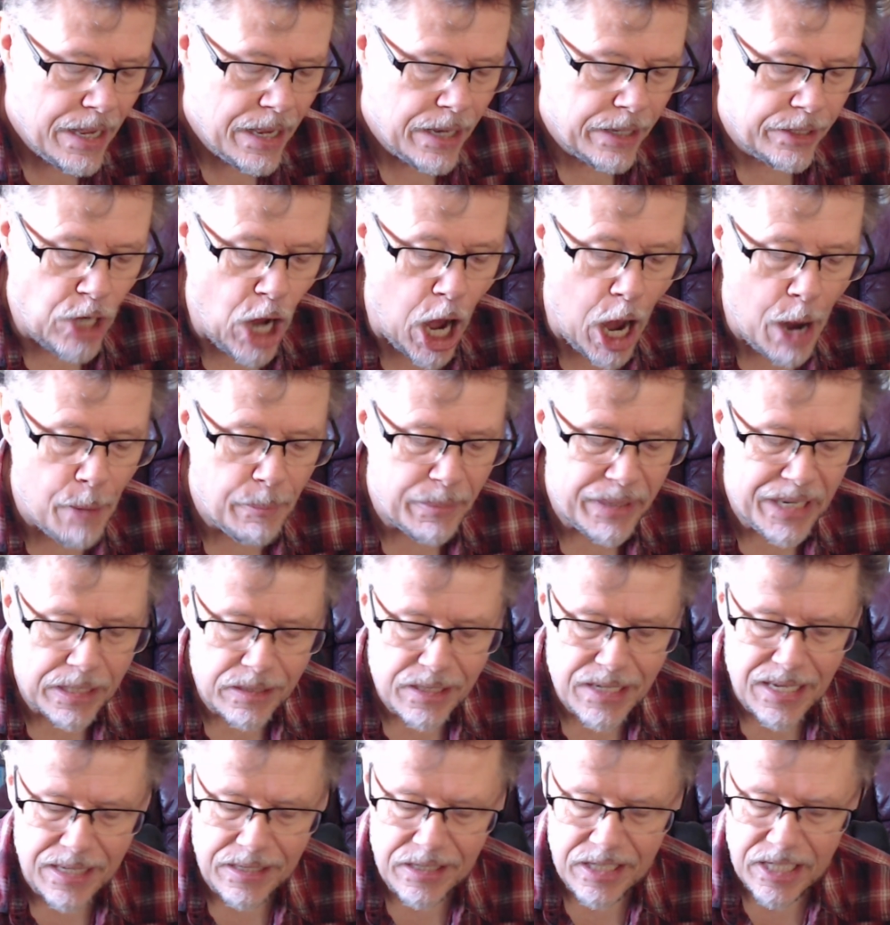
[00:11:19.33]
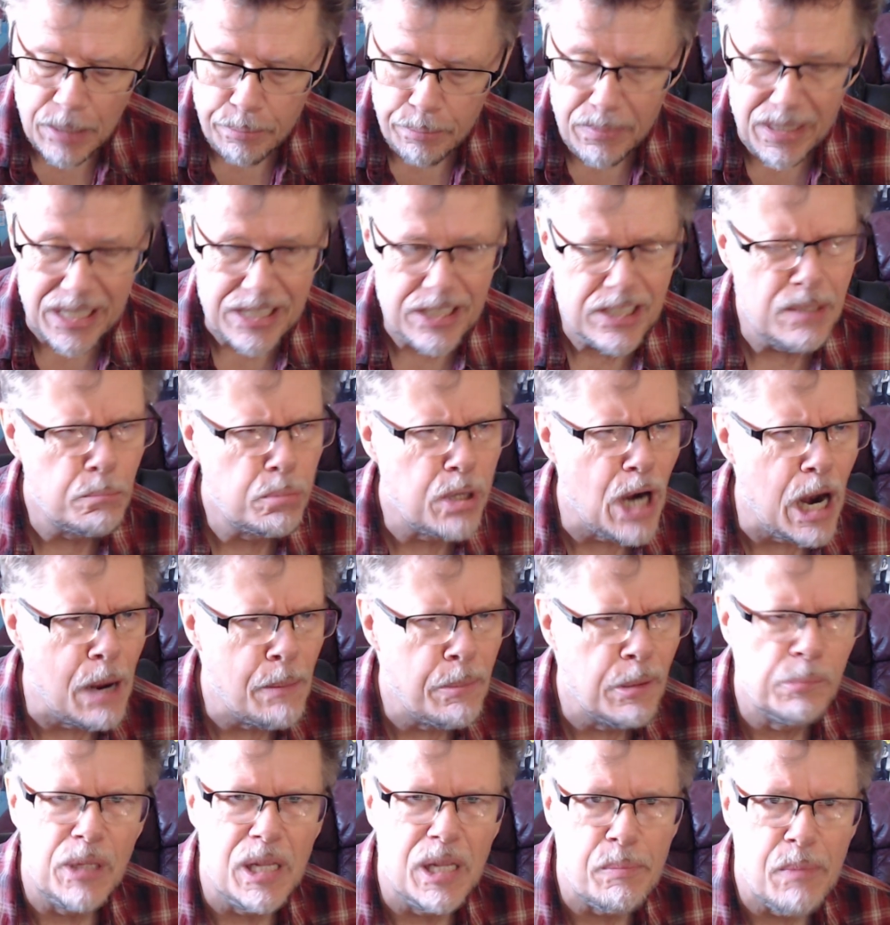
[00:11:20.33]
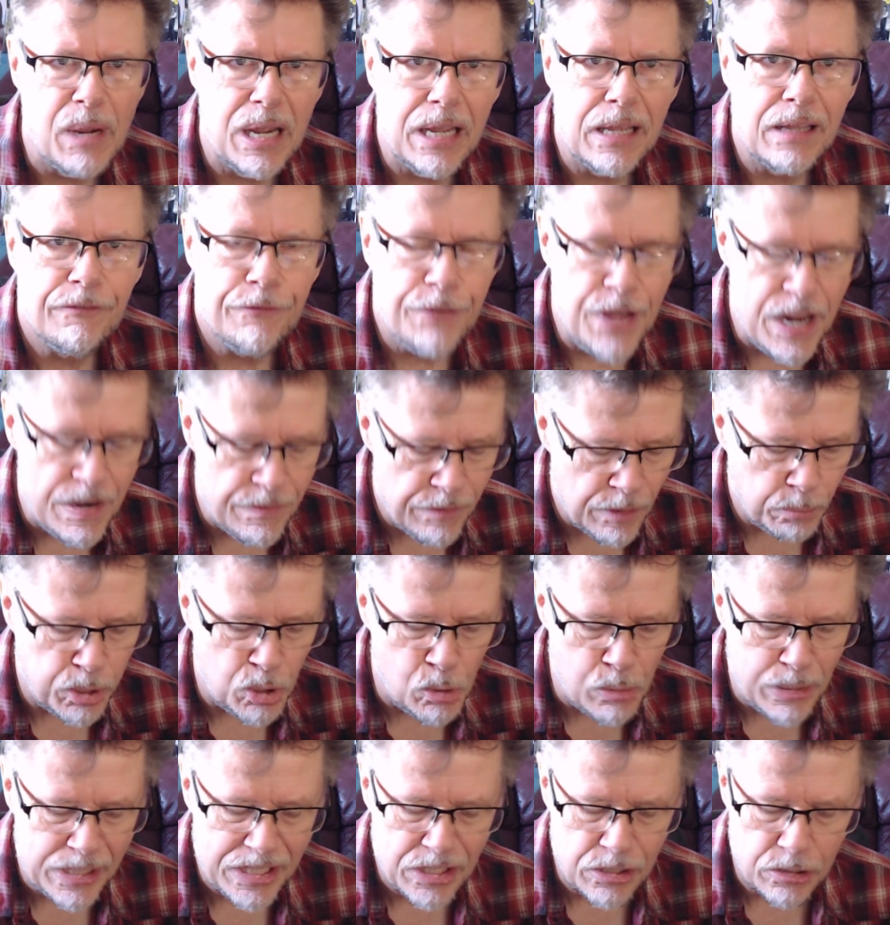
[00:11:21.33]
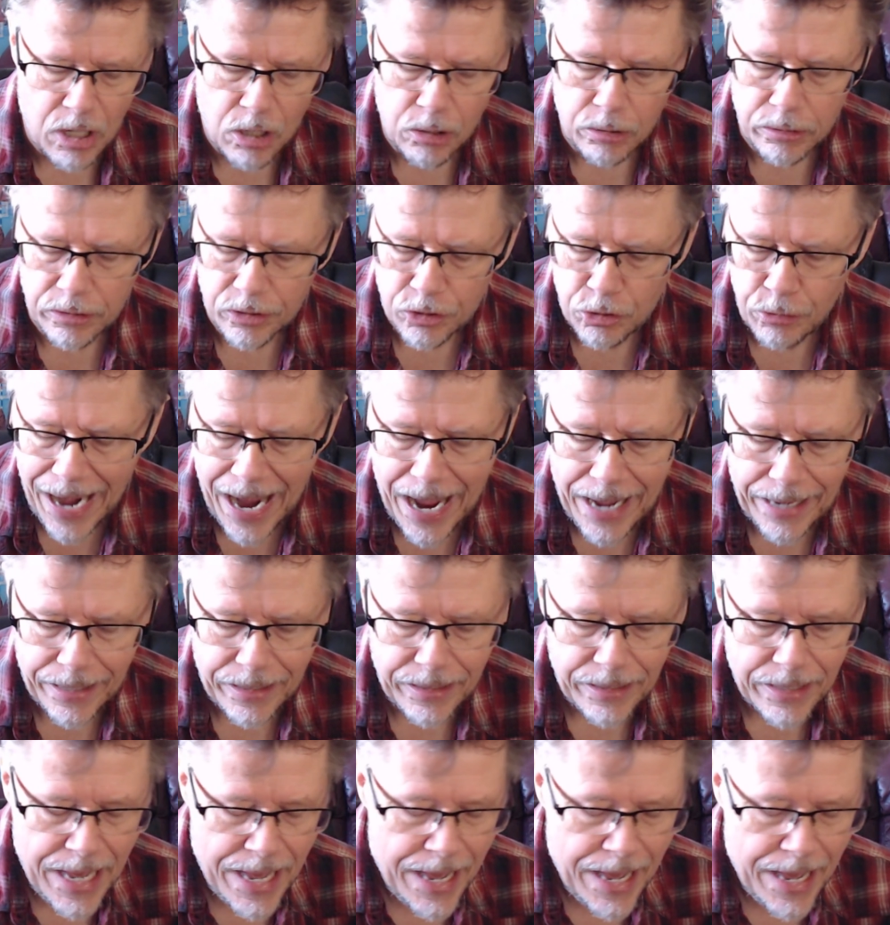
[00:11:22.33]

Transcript: Dominance and Submission, probably my favorite Blue Oyster Cult track.